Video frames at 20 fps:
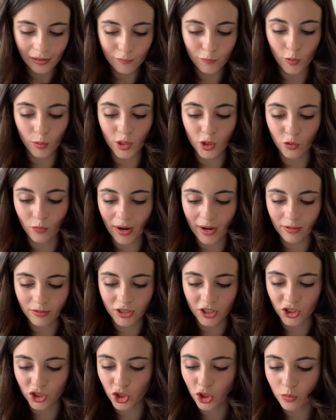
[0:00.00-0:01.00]
Foaly
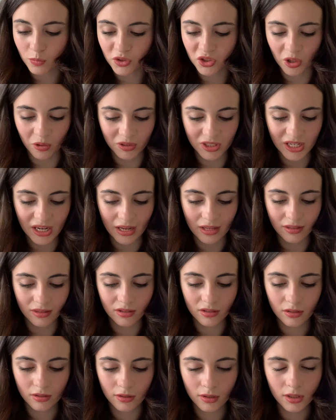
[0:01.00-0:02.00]
ground his tombstone teeth.
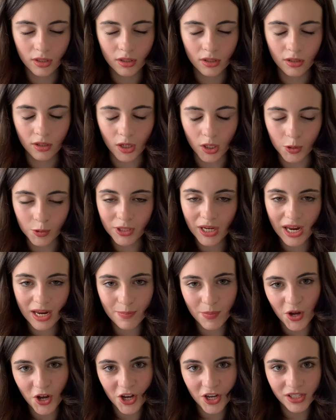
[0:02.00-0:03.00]

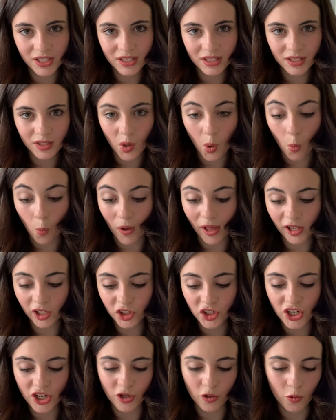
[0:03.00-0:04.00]
Okay, boss, will
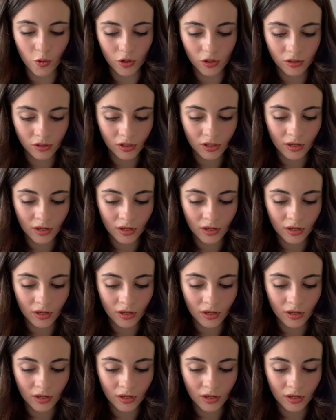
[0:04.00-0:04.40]
do.